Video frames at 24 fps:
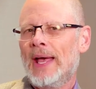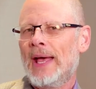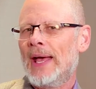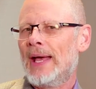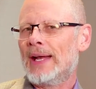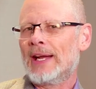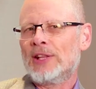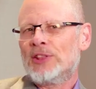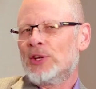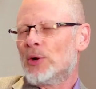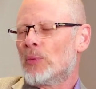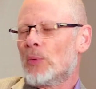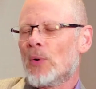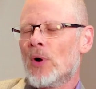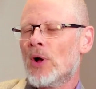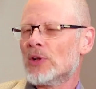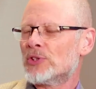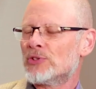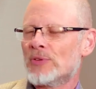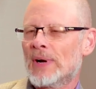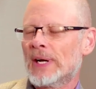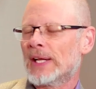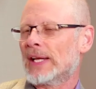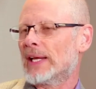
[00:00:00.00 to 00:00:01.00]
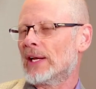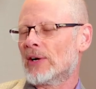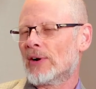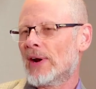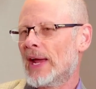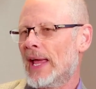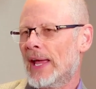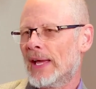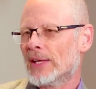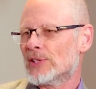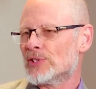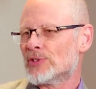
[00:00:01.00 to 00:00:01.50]
And I think we're all trying to get our
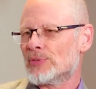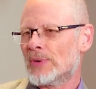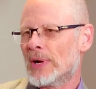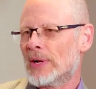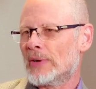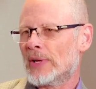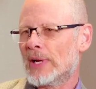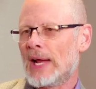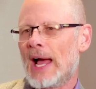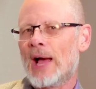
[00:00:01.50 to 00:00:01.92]
hands around it.